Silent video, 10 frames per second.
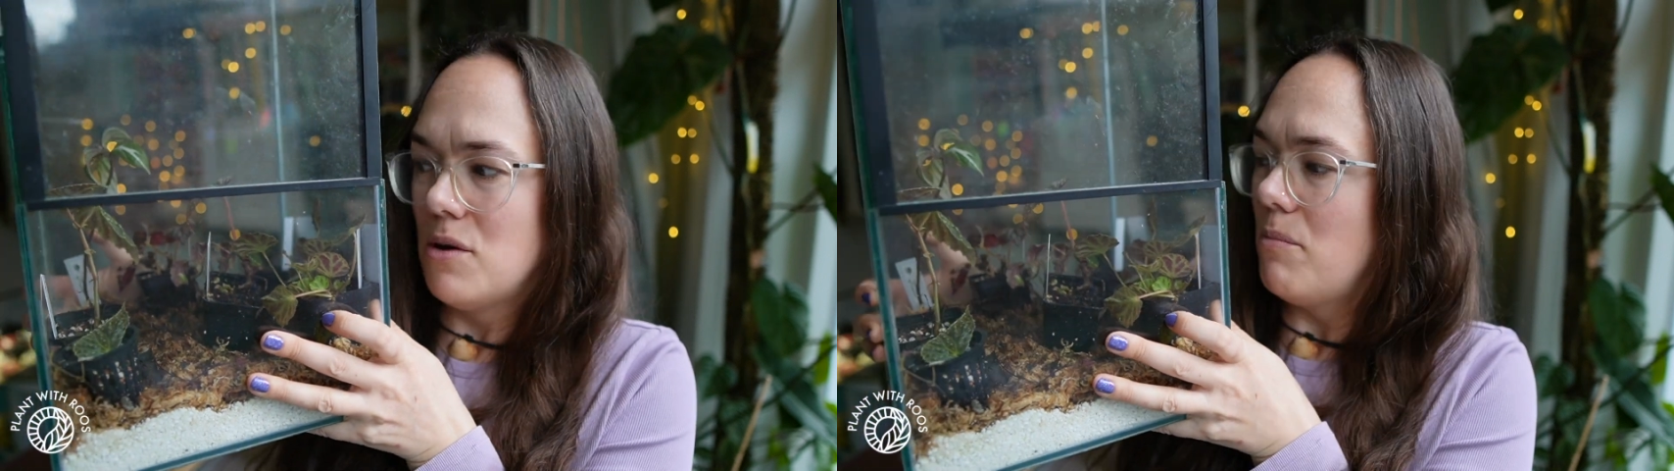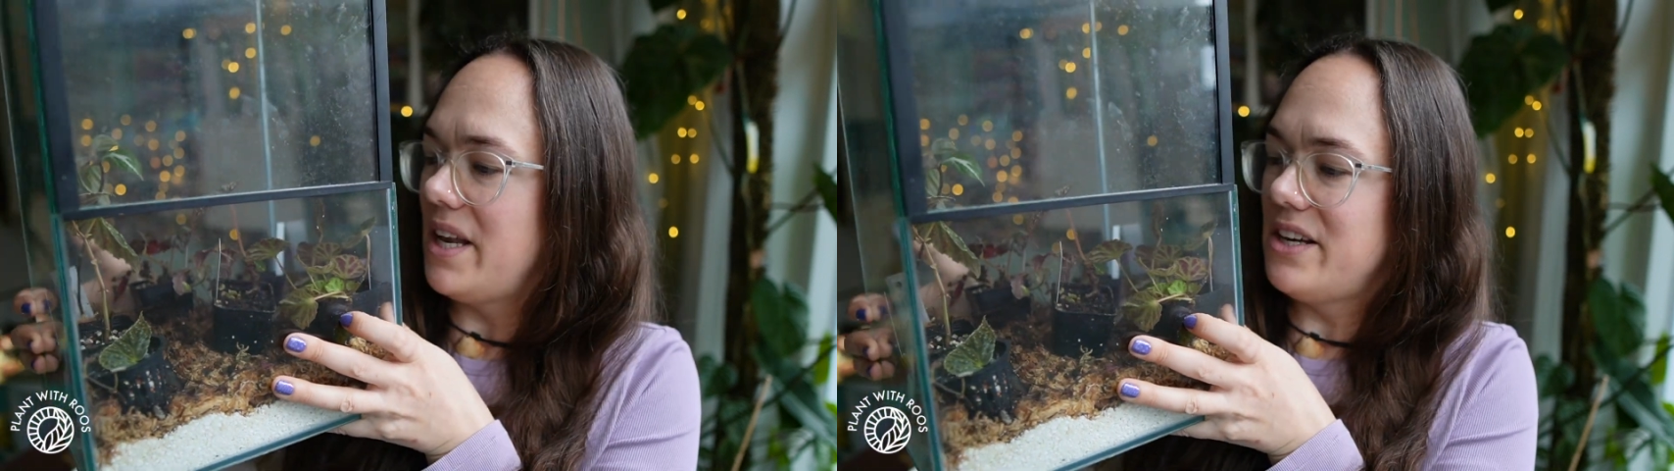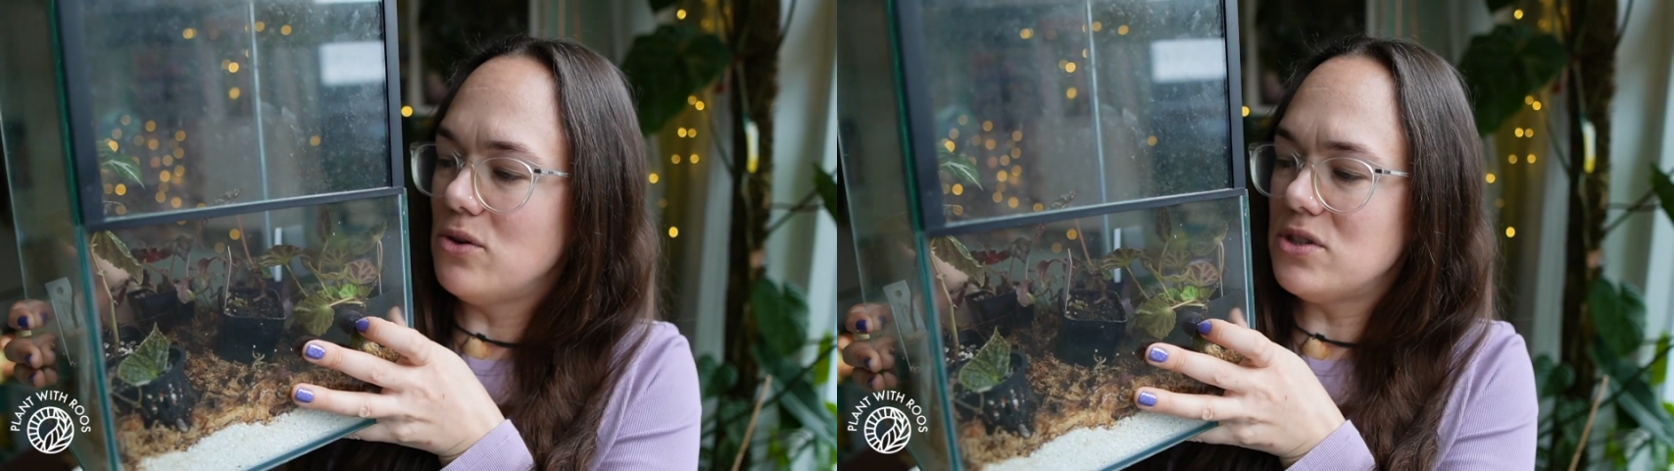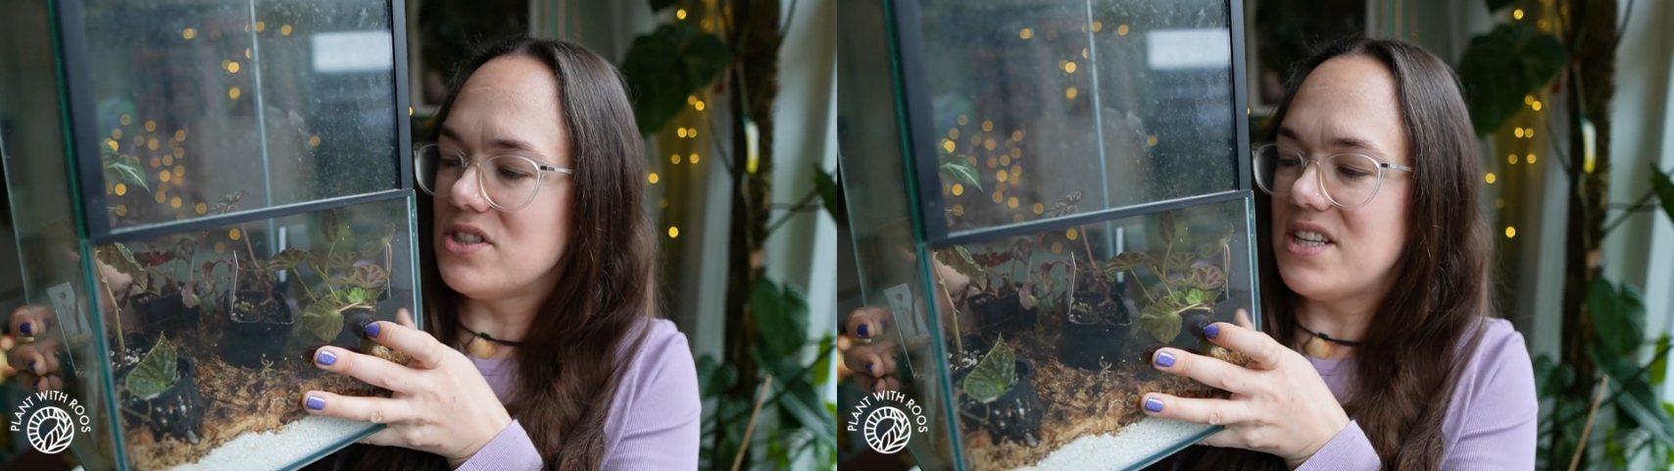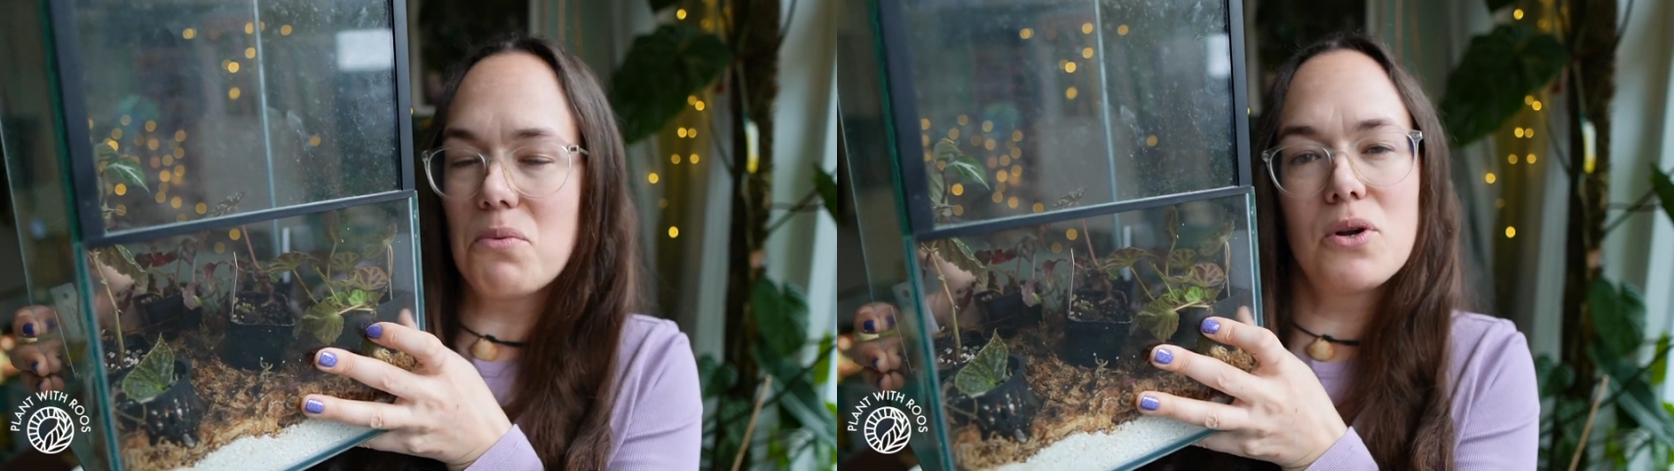but I noticed
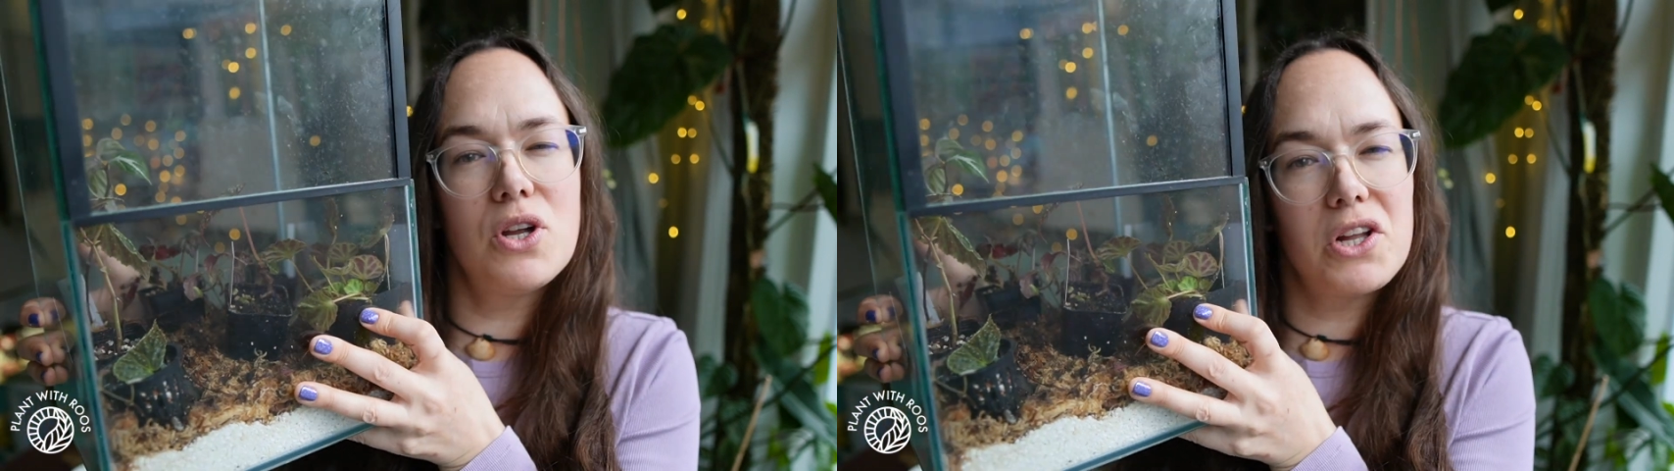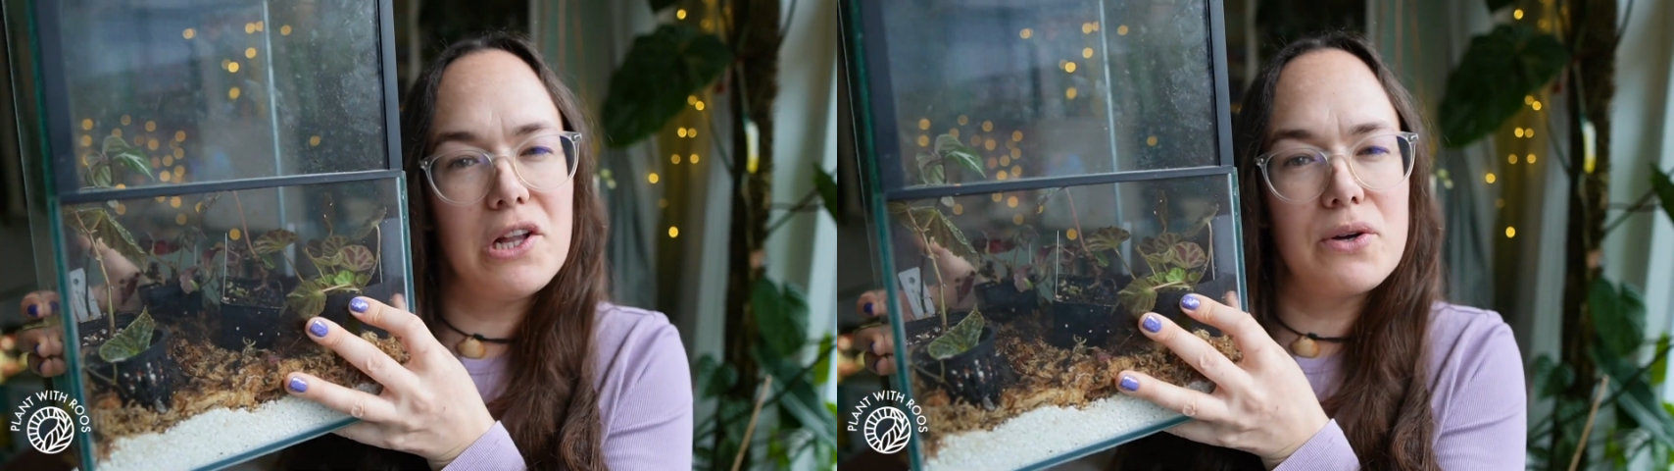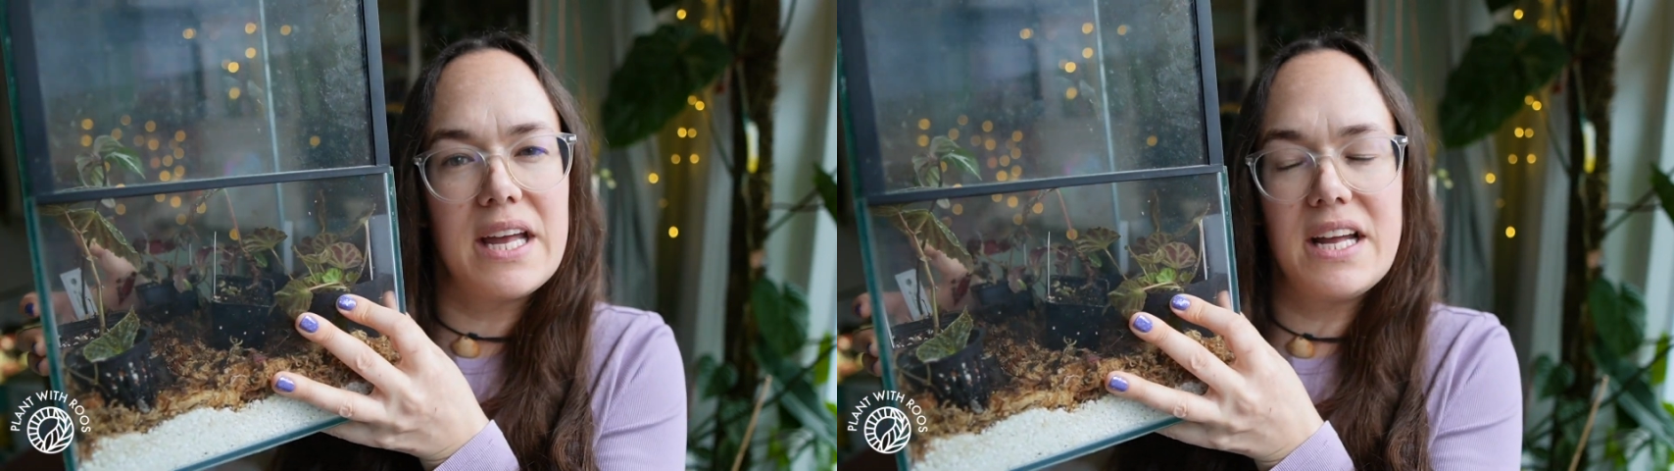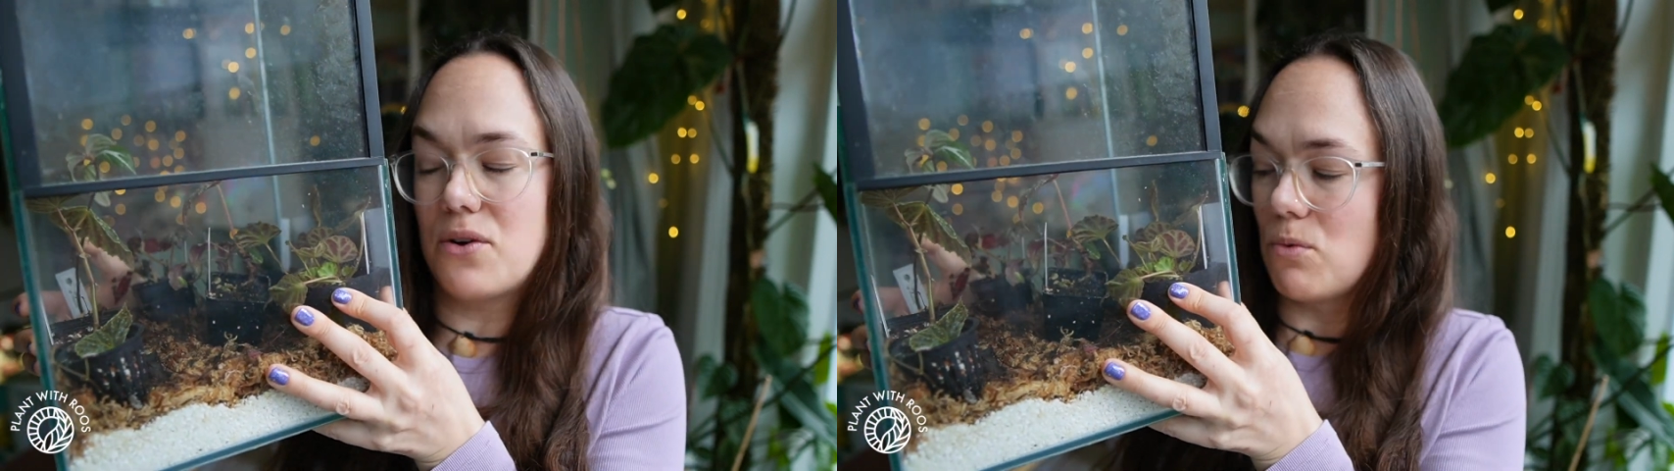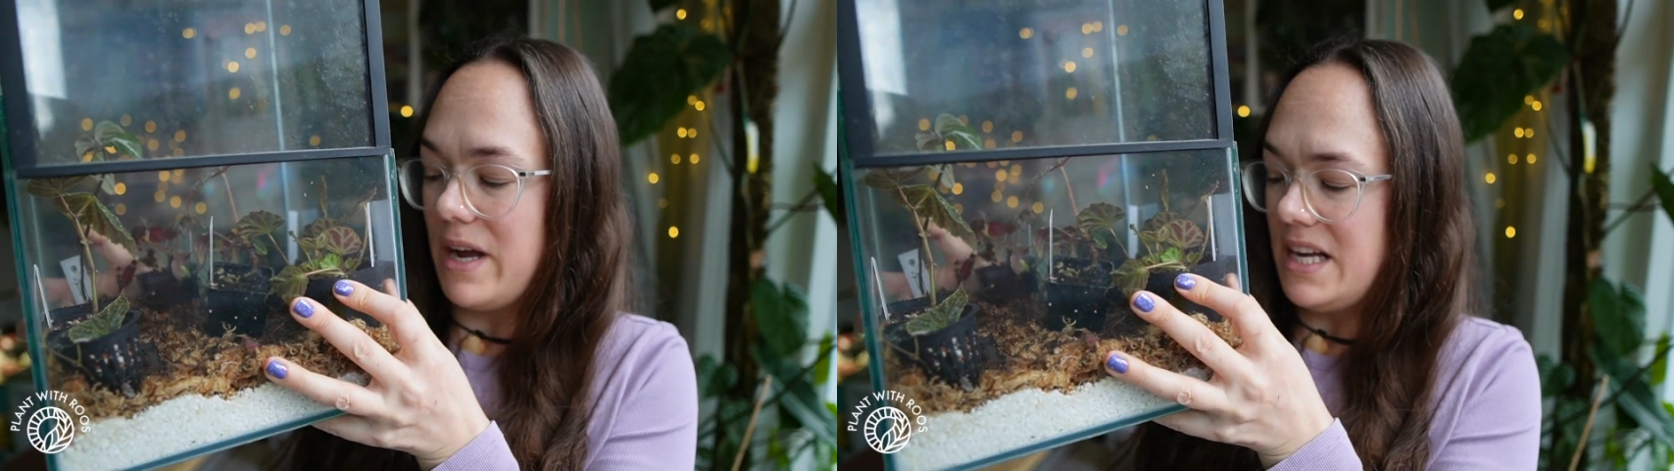they were not looking
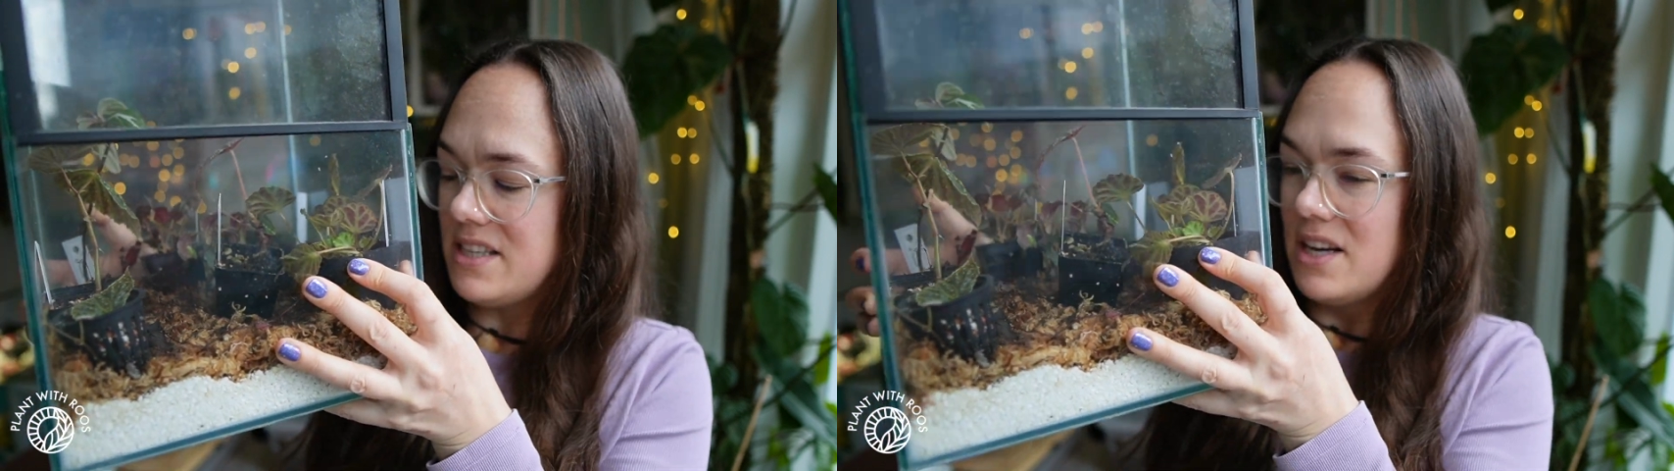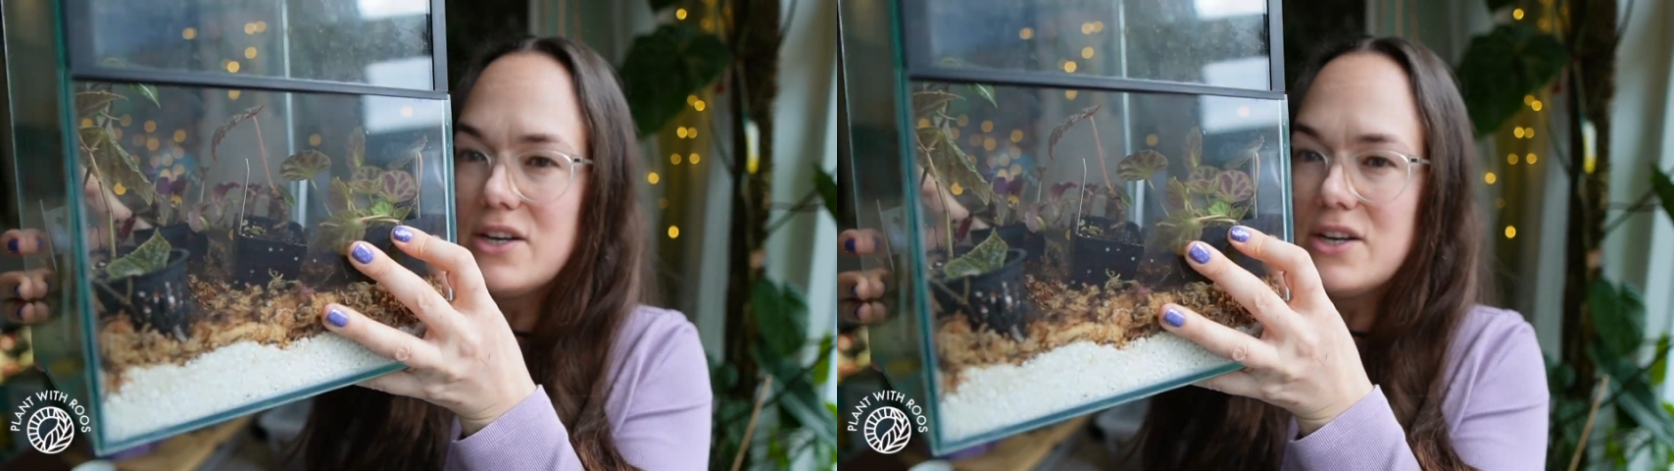great,